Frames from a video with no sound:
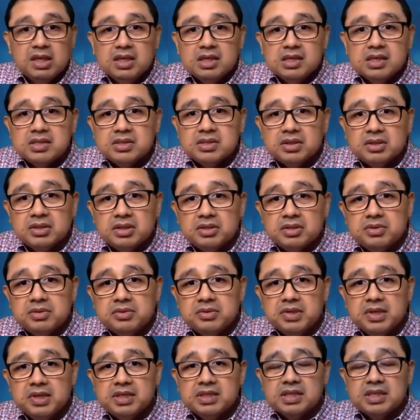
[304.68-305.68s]
So the two
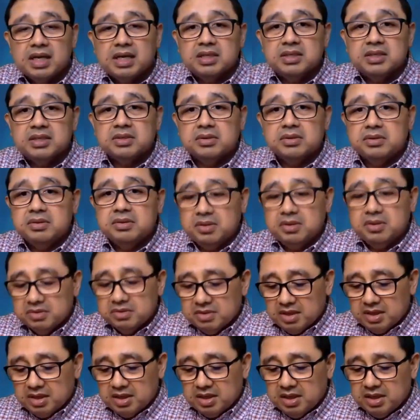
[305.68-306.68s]
things I showed you
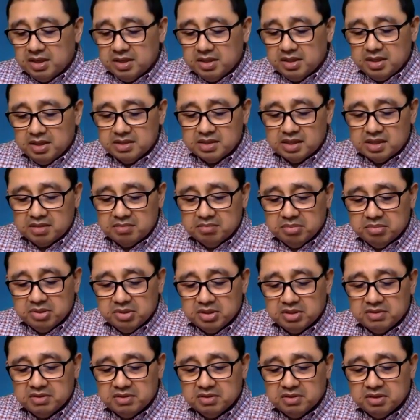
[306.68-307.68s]
are things I
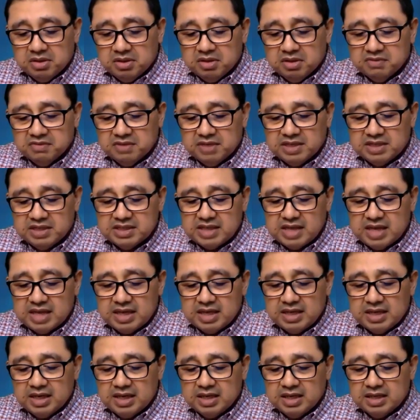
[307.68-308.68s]
bought off
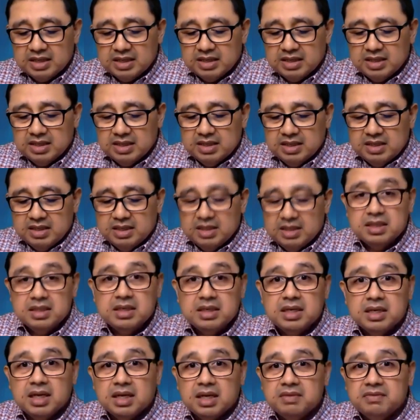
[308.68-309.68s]
Lazada, and
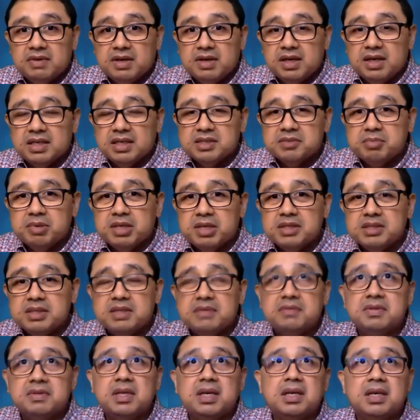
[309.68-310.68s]
they're not very
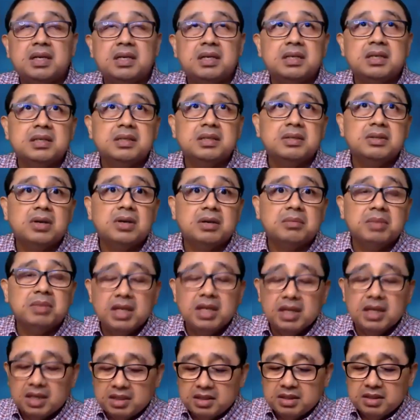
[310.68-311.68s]
expensive. They're
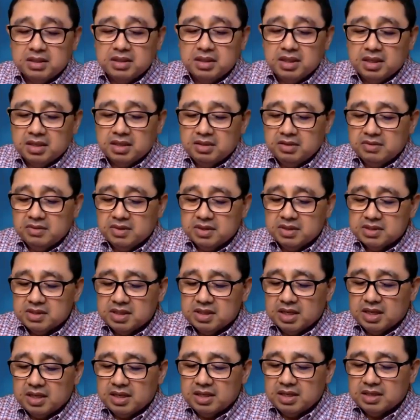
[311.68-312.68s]
normally under 10 US
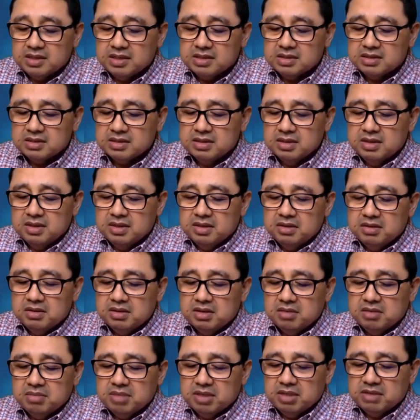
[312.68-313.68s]
dollars
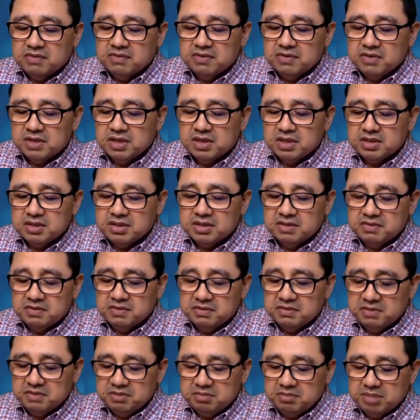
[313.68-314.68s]
or about
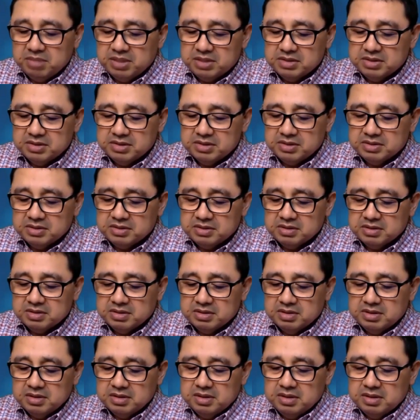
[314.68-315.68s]
450 pesos.
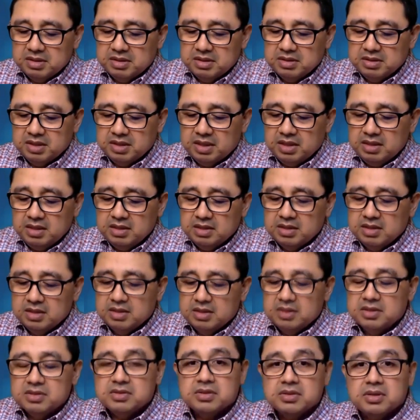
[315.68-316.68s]
Okay,
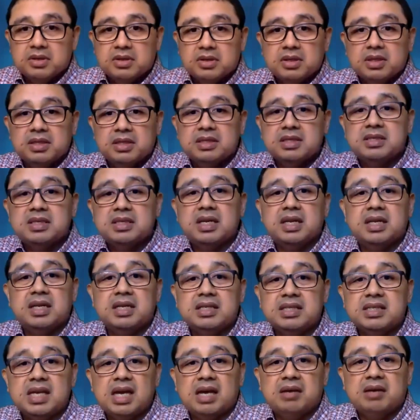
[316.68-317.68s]
so this is an
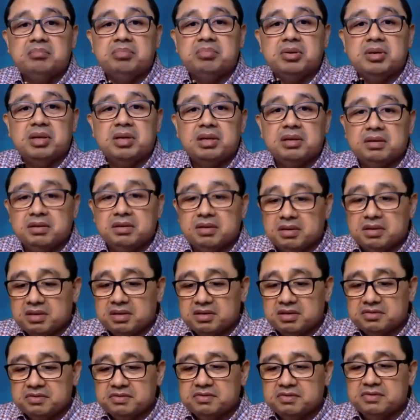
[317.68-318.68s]
example
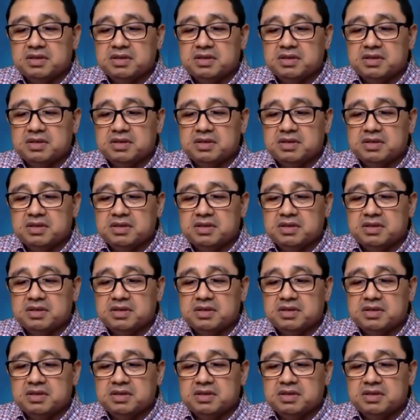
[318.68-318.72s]
of